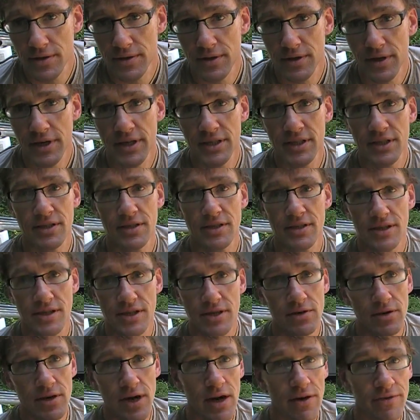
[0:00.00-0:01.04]
It's
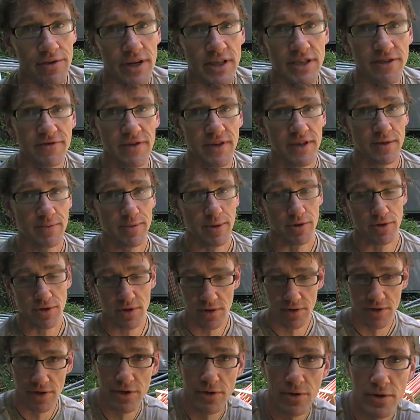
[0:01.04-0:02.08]
steel galvanized fence posts.
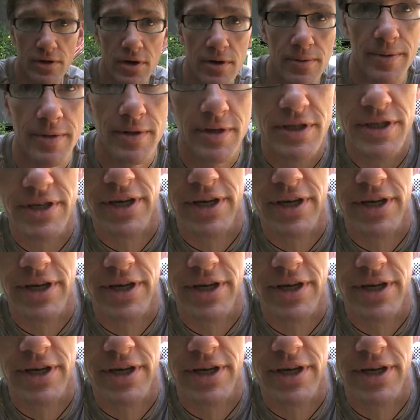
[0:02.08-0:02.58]
You know what, come on, let's